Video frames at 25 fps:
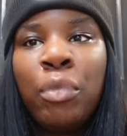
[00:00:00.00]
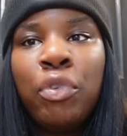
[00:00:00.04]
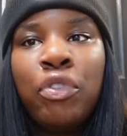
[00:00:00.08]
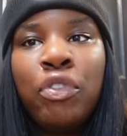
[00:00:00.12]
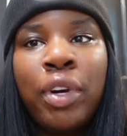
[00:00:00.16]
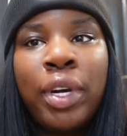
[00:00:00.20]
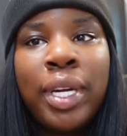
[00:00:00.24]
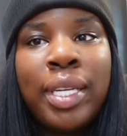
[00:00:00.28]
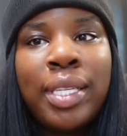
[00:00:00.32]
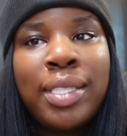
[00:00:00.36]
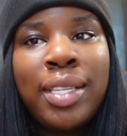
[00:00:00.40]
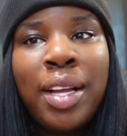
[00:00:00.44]

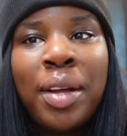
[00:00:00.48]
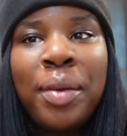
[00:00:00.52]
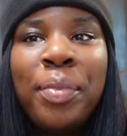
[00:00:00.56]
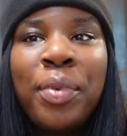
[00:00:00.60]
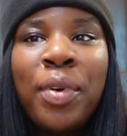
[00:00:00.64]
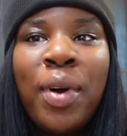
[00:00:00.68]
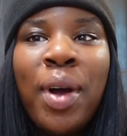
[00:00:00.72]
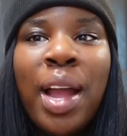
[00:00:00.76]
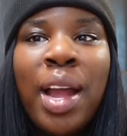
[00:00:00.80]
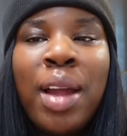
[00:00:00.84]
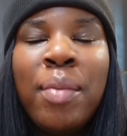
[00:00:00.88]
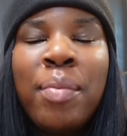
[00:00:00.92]
For
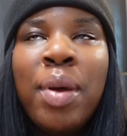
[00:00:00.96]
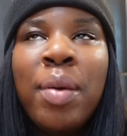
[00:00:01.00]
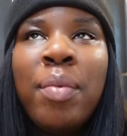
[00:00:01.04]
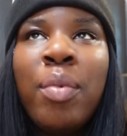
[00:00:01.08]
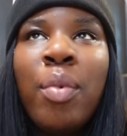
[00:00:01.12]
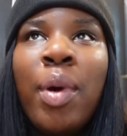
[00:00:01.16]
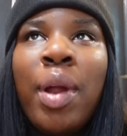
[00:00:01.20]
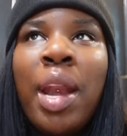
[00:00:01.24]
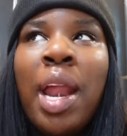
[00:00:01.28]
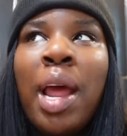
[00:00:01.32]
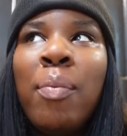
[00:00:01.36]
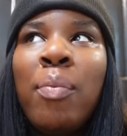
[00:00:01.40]
example, I remember
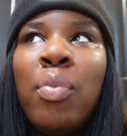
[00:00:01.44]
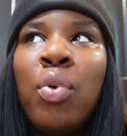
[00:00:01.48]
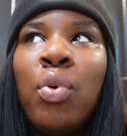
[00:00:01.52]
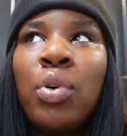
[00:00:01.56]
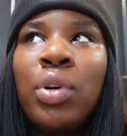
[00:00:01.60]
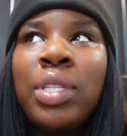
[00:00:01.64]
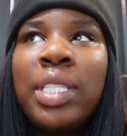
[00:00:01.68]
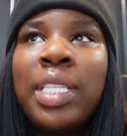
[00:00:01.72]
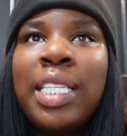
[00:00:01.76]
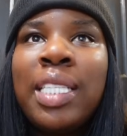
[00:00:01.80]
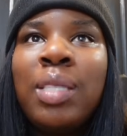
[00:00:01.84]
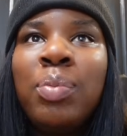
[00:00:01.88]
when I
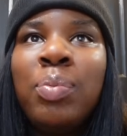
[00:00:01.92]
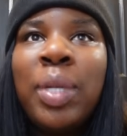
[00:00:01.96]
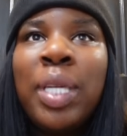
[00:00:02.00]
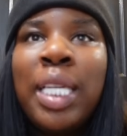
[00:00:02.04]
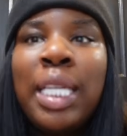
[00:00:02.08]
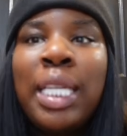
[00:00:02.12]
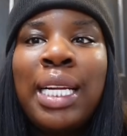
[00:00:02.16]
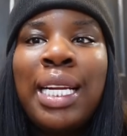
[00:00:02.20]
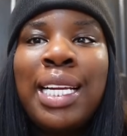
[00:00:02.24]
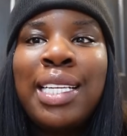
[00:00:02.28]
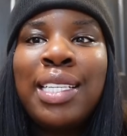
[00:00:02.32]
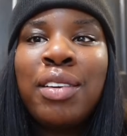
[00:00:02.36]
bought these
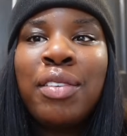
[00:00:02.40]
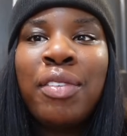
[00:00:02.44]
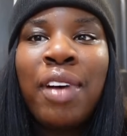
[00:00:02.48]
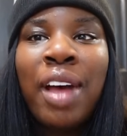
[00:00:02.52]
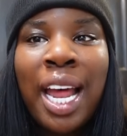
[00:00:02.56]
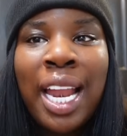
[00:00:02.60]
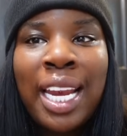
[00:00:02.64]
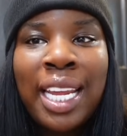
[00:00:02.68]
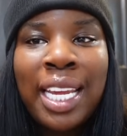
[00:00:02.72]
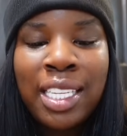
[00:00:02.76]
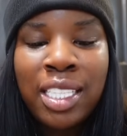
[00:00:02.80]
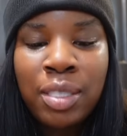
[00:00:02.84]
beanies off
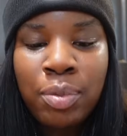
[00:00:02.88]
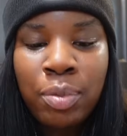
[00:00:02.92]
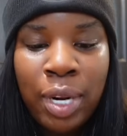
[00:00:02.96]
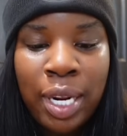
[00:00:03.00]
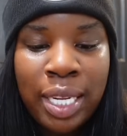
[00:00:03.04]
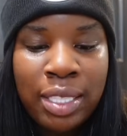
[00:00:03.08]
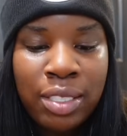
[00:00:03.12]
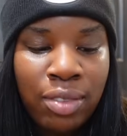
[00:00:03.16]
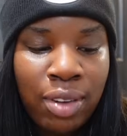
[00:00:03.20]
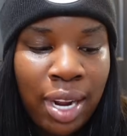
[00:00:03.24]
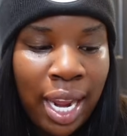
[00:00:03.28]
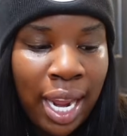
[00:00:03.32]

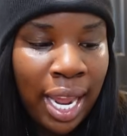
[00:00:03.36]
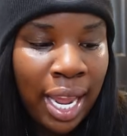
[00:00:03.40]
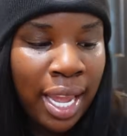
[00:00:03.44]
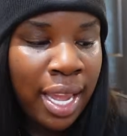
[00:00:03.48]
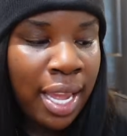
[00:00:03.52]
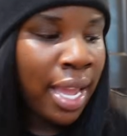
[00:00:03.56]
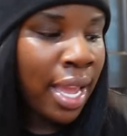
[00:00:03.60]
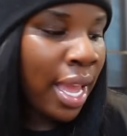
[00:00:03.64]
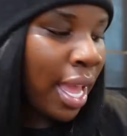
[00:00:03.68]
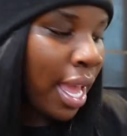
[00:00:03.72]
AliExpress, right?